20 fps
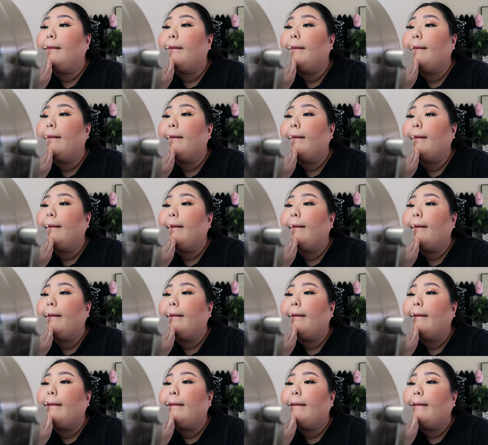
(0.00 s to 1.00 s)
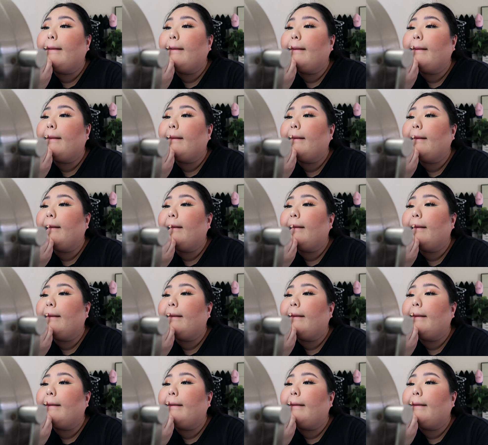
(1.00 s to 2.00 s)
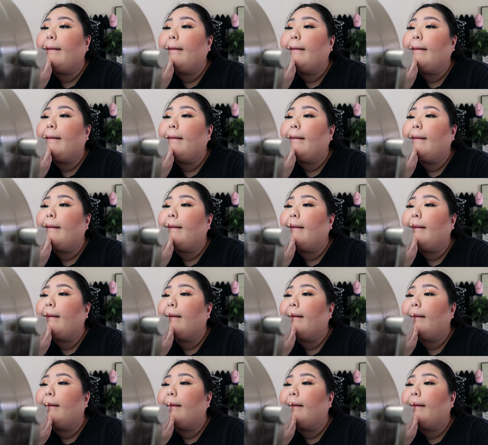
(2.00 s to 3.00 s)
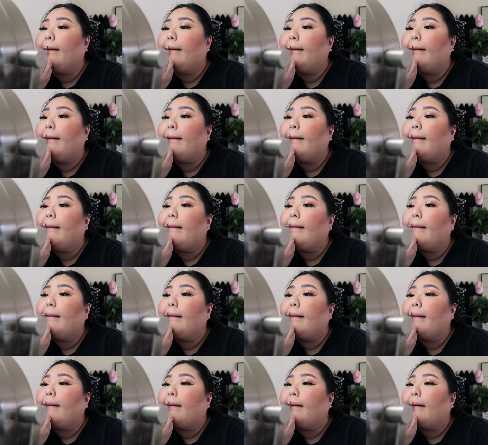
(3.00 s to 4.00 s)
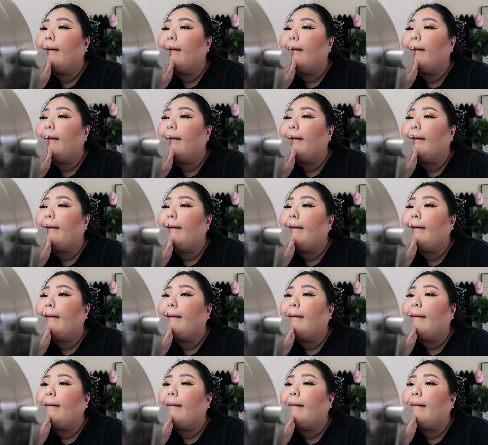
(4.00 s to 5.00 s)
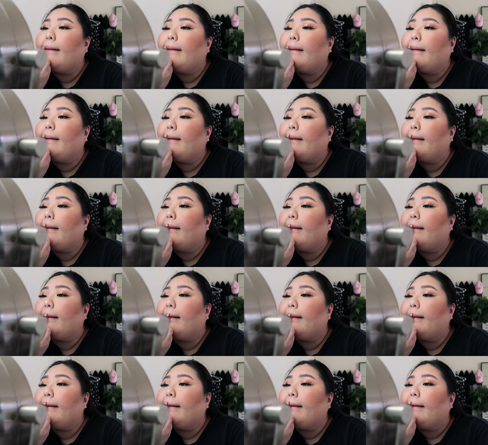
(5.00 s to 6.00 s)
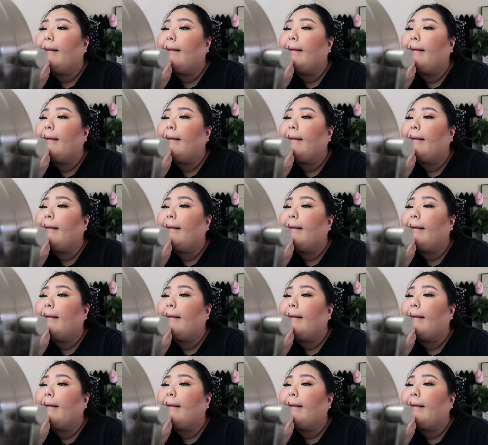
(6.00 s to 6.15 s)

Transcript: [no speech]